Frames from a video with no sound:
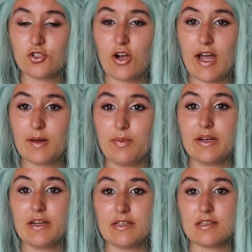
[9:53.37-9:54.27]
trek,
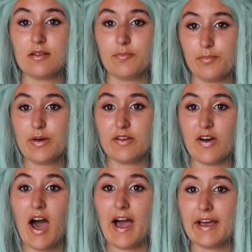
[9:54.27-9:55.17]
but it is a bit of
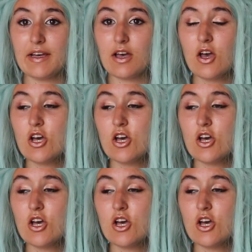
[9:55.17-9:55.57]
a hike.